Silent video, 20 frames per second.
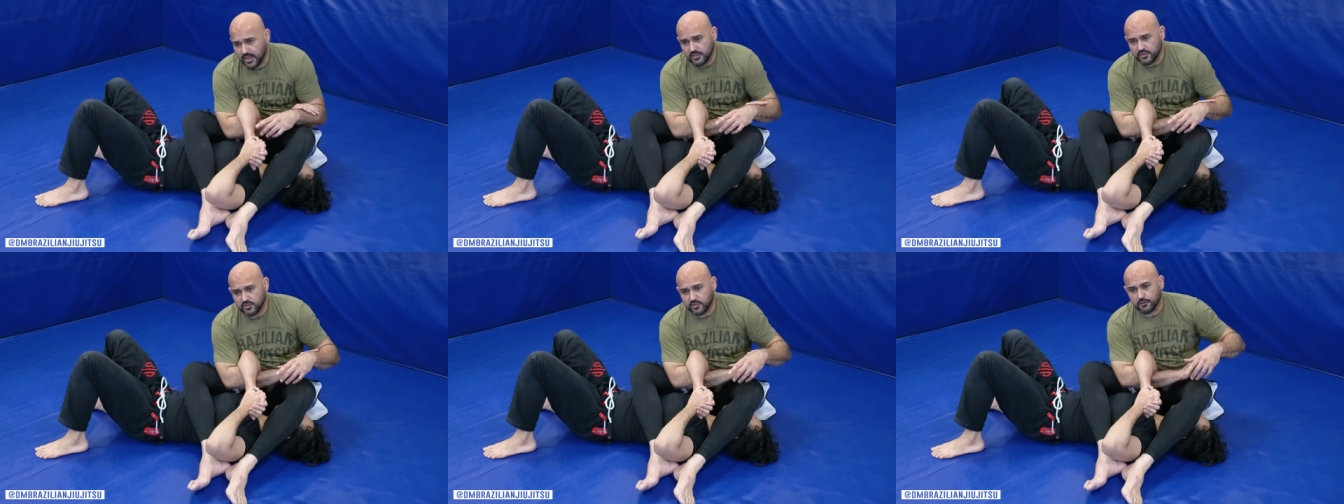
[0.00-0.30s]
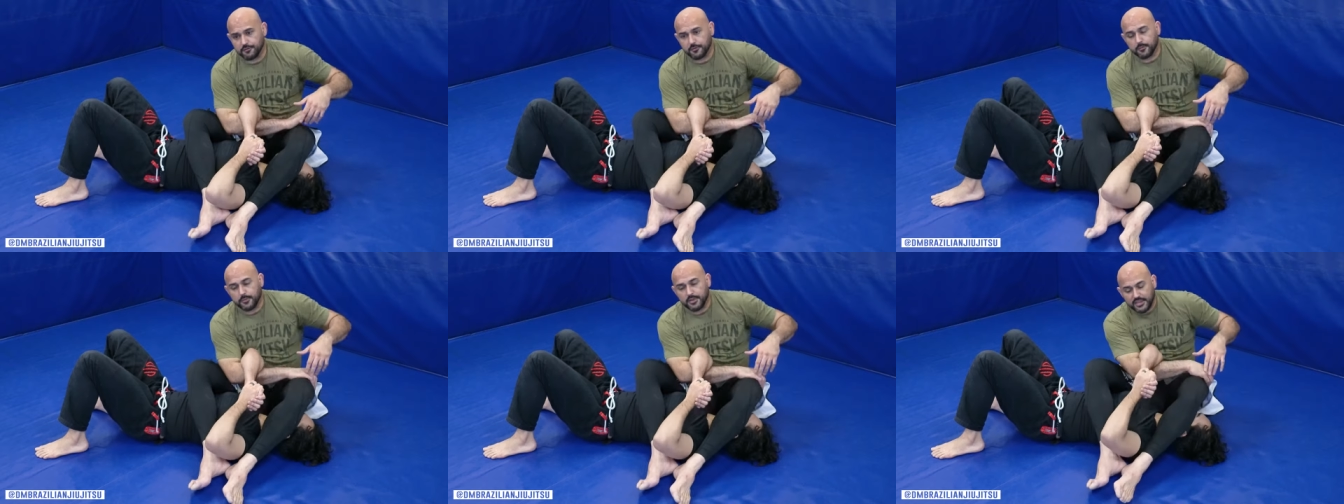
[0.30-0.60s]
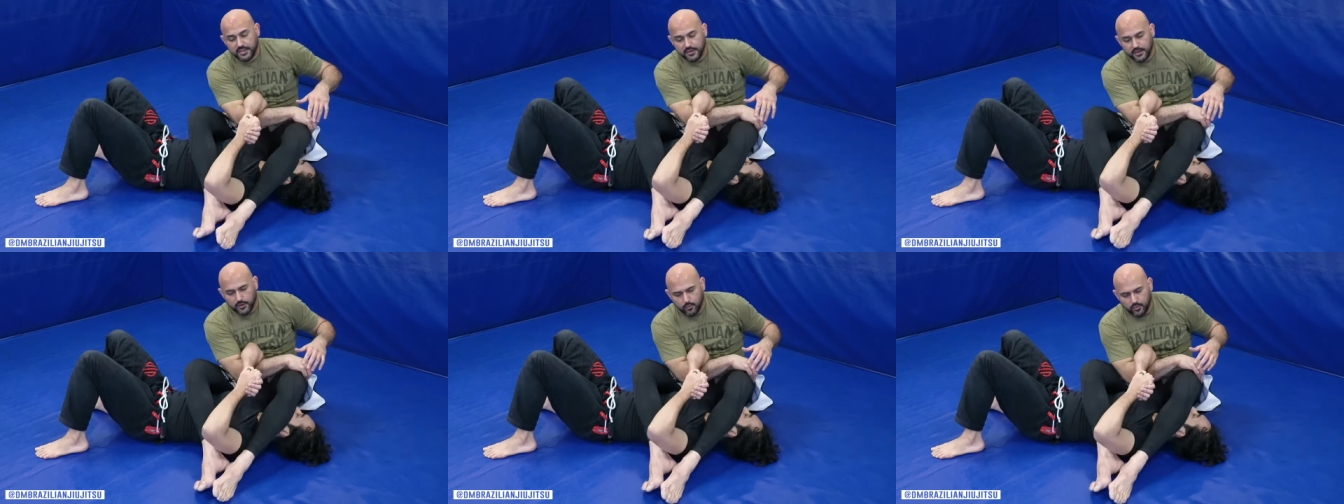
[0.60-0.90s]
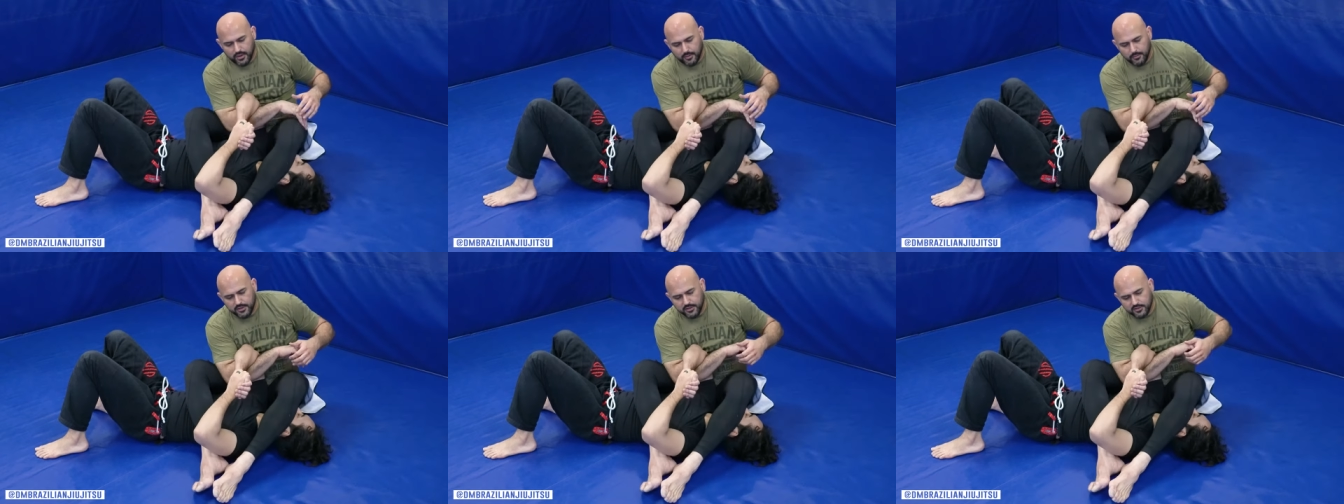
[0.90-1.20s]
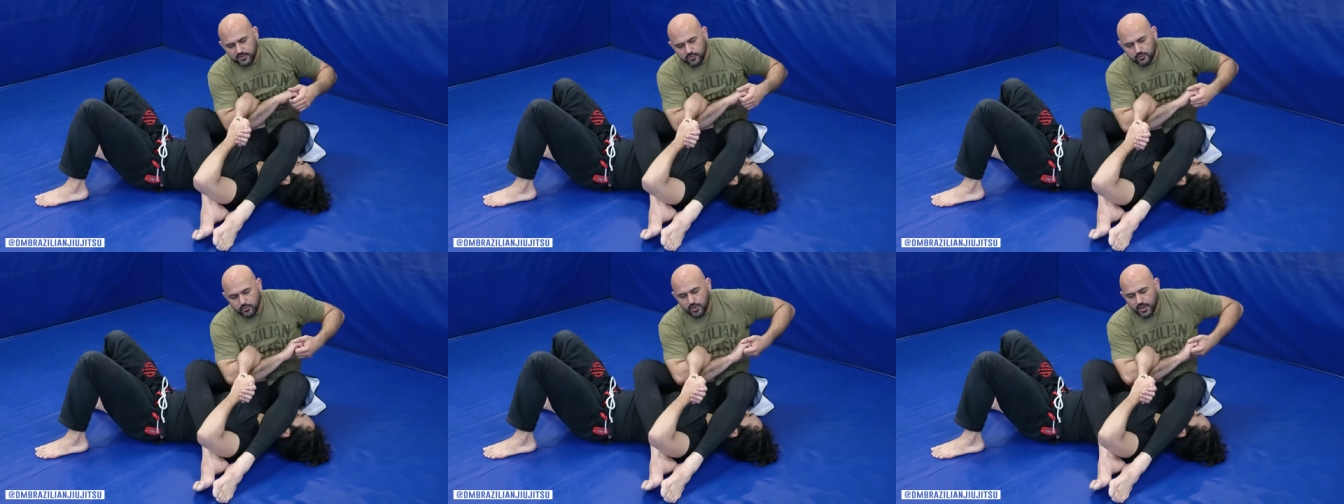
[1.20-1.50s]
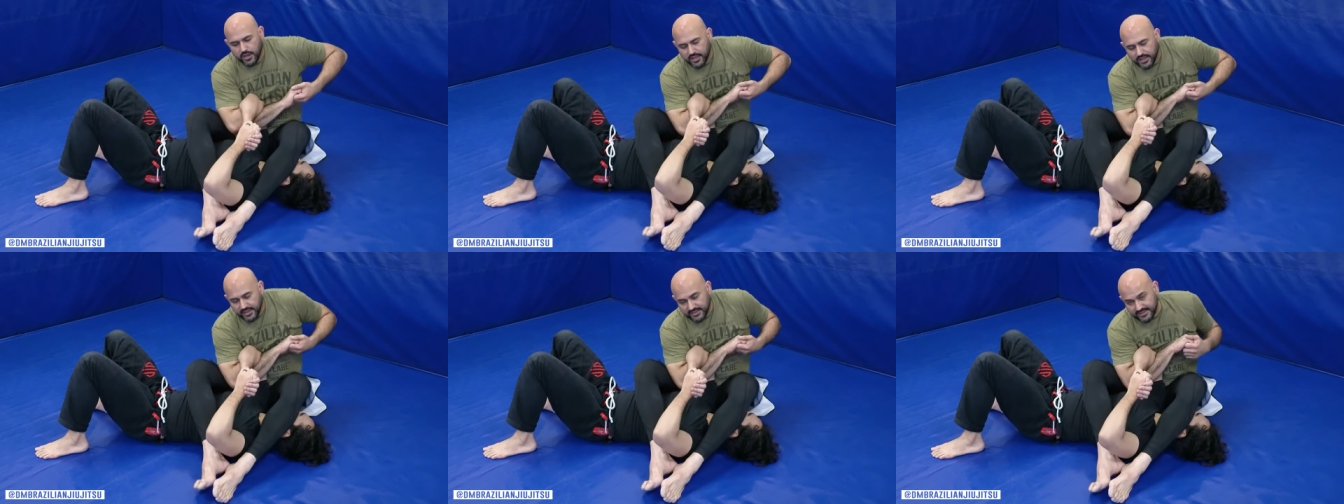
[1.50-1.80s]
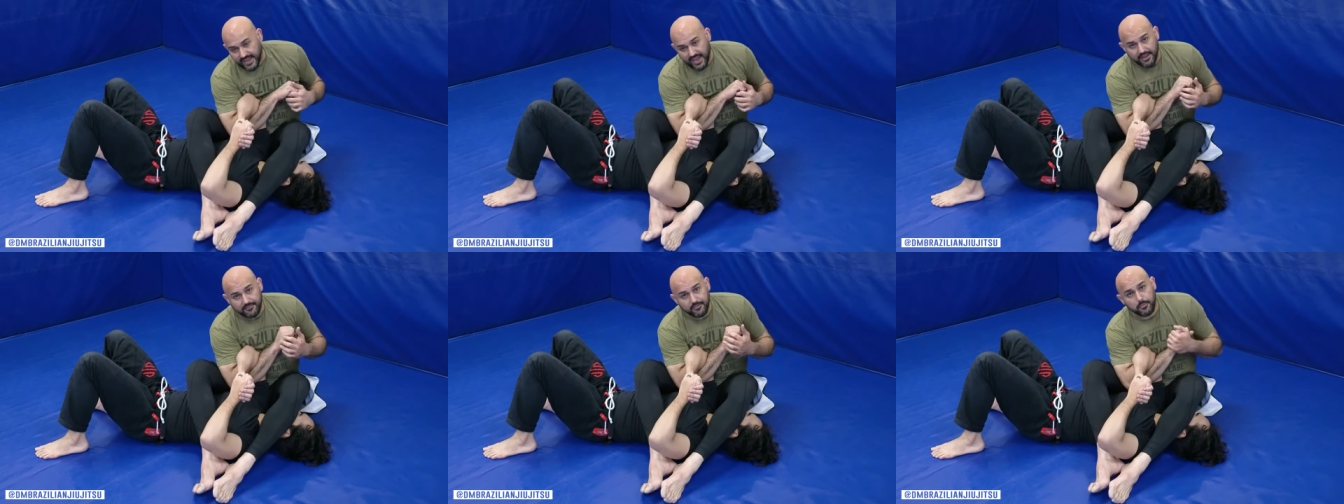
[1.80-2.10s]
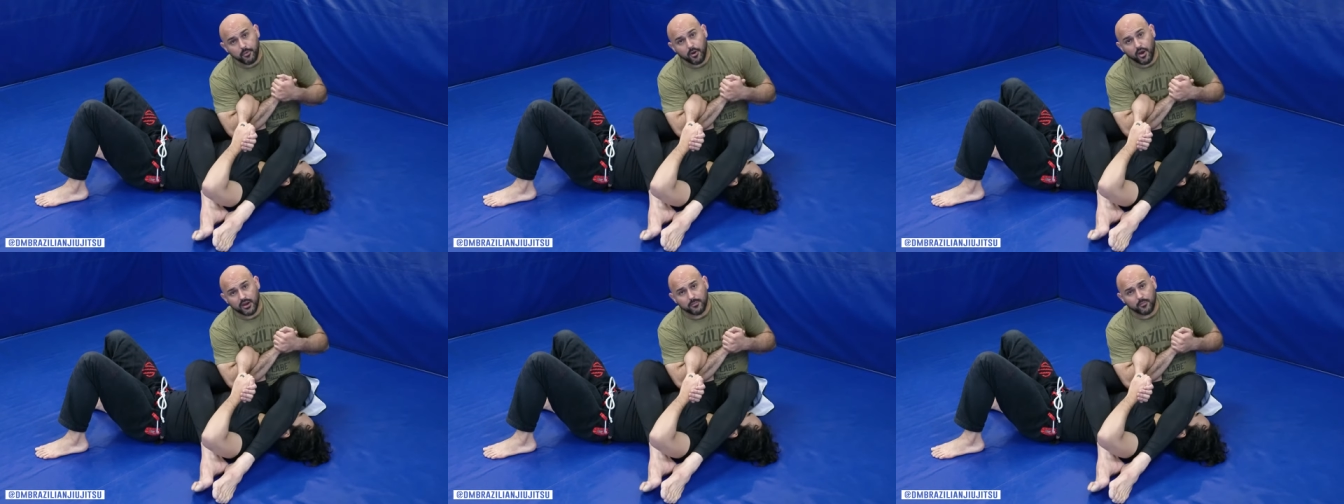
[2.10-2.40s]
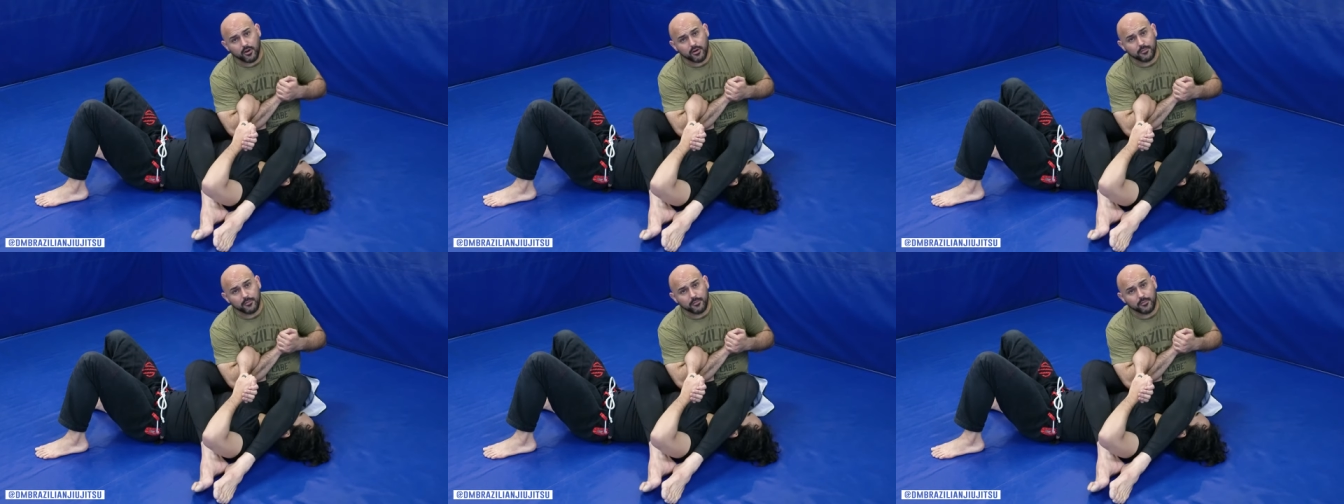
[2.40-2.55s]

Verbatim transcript: So from here, what I'm going to do is I have the bottom